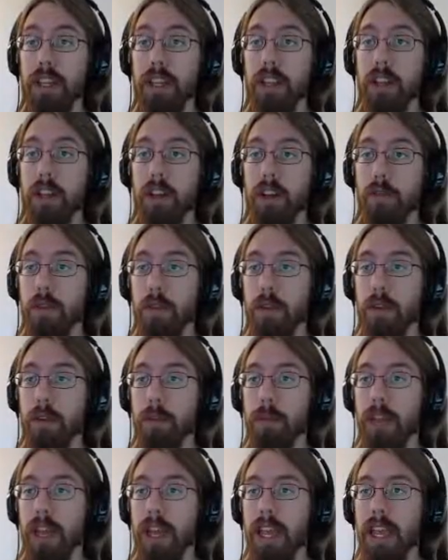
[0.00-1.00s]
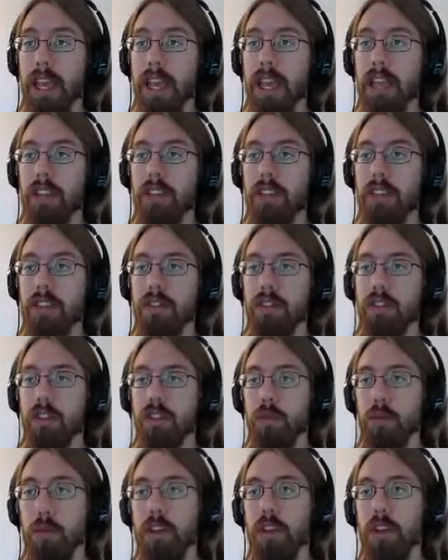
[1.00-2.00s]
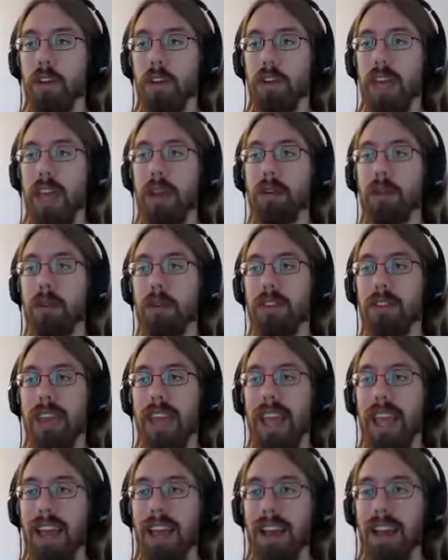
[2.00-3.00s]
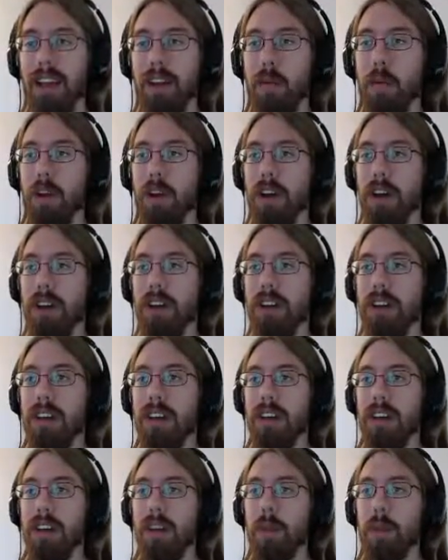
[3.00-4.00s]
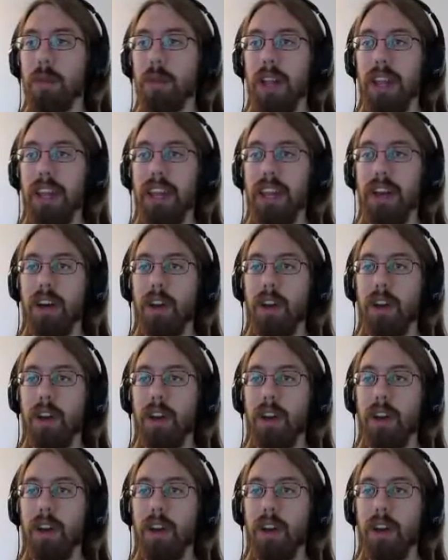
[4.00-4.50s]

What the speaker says: really looking forward to playing it. It's just one of those games where it's like, I kind of want to play